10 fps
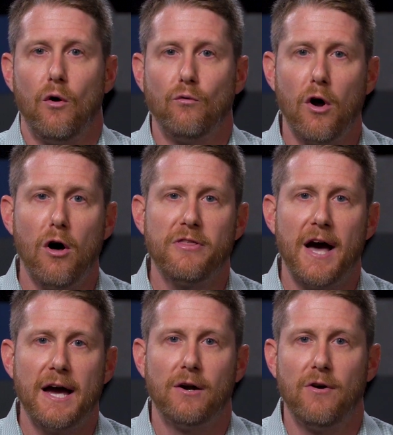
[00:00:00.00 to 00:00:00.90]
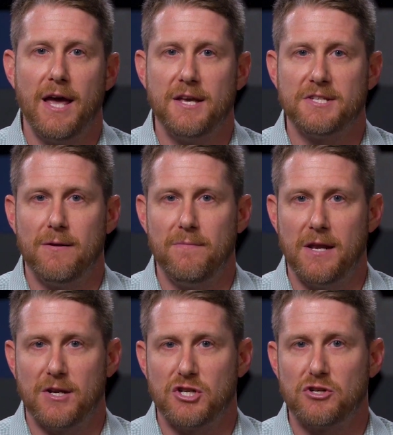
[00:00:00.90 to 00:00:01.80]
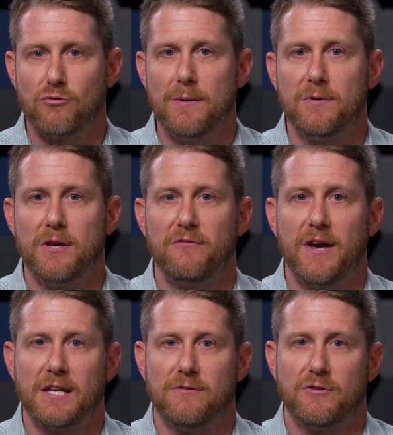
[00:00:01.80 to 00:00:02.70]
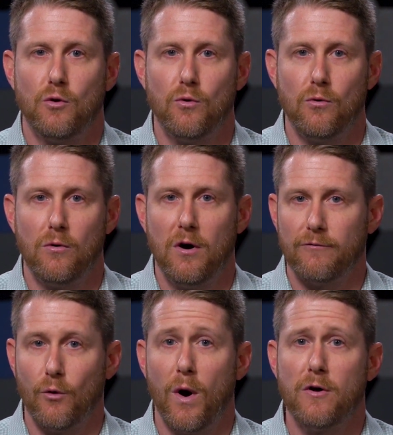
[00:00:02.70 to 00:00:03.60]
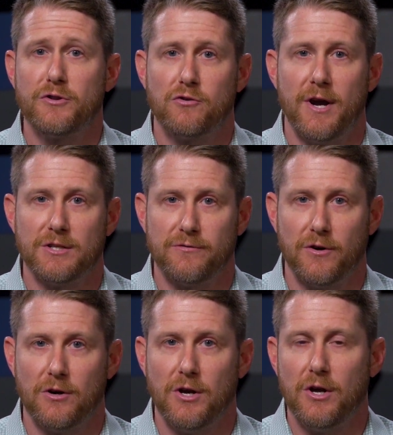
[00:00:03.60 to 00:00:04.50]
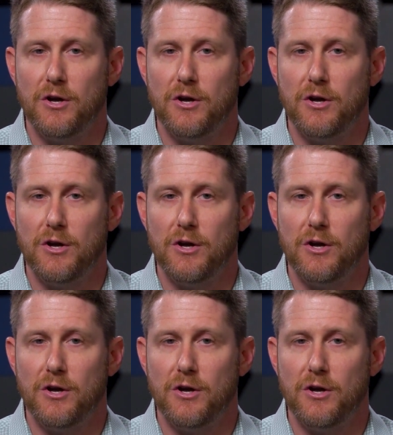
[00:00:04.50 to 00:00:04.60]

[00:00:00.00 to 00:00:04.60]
Roth IRAs can be an extremely effective tool for wealth transfer